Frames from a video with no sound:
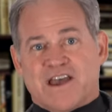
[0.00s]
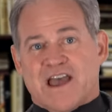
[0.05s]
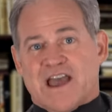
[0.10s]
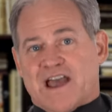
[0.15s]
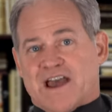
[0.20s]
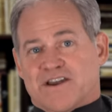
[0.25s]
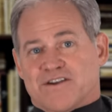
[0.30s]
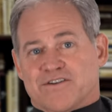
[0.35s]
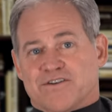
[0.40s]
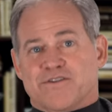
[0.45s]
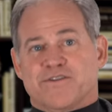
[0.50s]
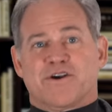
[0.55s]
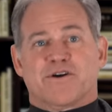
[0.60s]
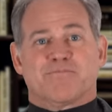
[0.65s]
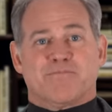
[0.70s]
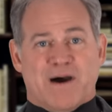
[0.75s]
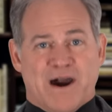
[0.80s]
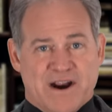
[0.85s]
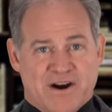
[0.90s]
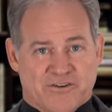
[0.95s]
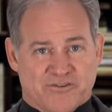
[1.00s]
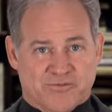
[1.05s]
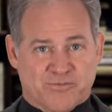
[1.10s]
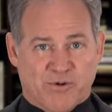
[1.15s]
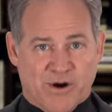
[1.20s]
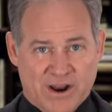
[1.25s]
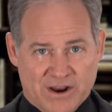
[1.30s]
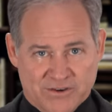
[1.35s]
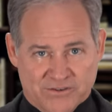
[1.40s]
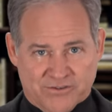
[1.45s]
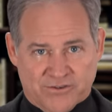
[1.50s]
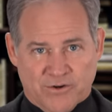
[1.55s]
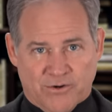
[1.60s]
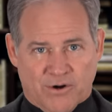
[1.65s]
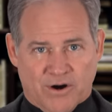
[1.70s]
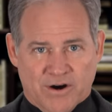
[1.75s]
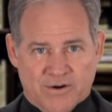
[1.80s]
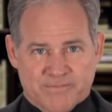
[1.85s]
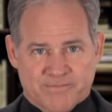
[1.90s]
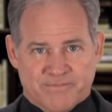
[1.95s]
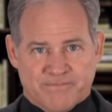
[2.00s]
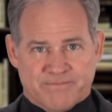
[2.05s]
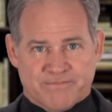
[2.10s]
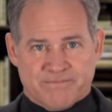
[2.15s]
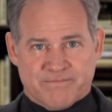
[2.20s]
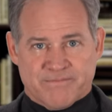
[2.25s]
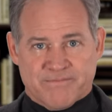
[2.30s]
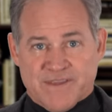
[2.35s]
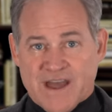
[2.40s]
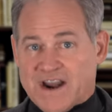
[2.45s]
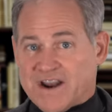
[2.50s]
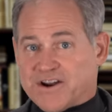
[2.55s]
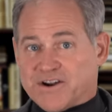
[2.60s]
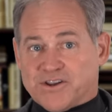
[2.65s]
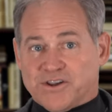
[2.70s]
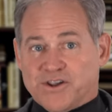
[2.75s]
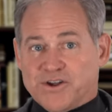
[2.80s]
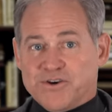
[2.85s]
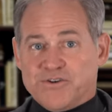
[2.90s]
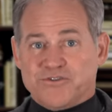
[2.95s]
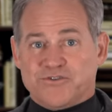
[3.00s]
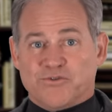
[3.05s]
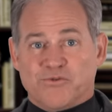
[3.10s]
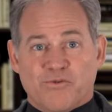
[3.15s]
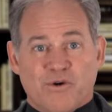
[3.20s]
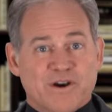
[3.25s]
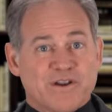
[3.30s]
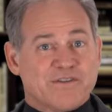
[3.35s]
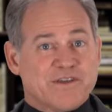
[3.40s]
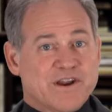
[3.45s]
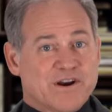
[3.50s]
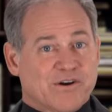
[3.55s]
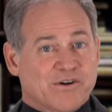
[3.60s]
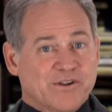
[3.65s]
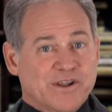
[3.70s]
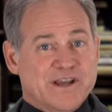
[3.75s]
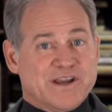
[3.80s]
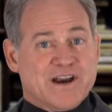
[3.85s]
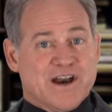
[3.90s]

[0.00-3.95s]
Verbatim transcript: and their Myers-Briggs score. That includes one of the early